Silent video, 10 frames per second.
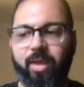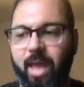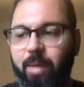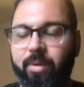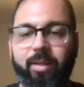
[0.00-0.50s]

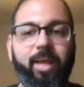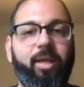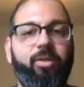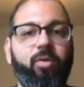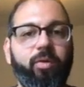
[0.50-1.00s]
hey, I'm going to take
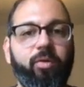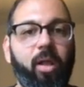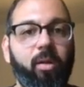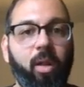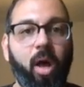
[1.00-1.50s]
a
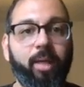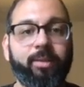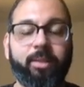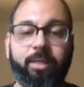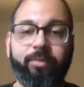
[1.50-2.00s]
$200
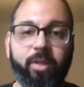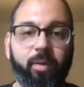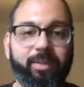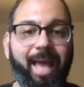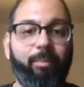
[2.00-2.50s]
loss, even though
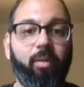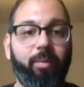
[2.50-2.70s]
it's Apple.